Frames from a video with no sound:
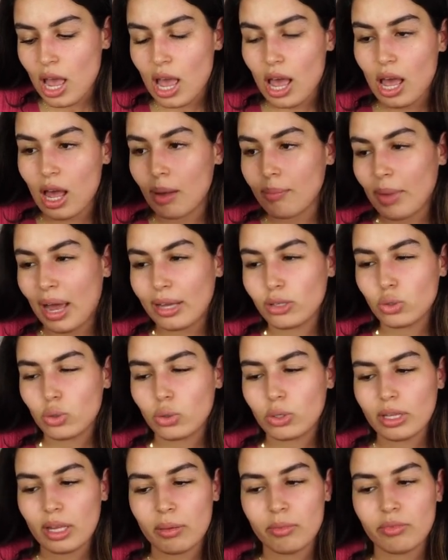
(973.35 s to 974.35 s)
I
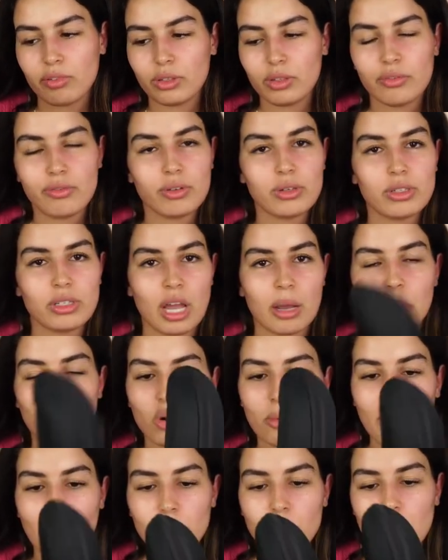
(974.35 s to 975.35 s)
took them for the first time
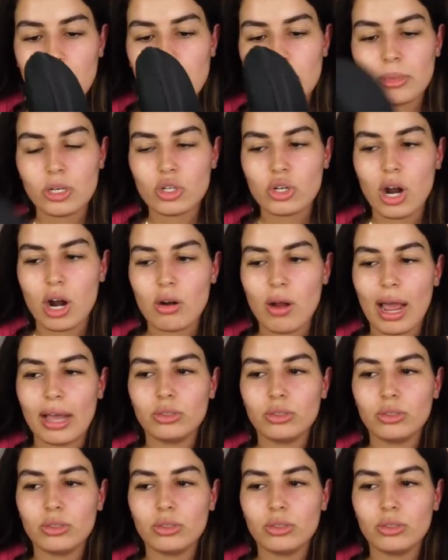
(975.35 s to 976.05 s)
on Mount Kilimanjaro.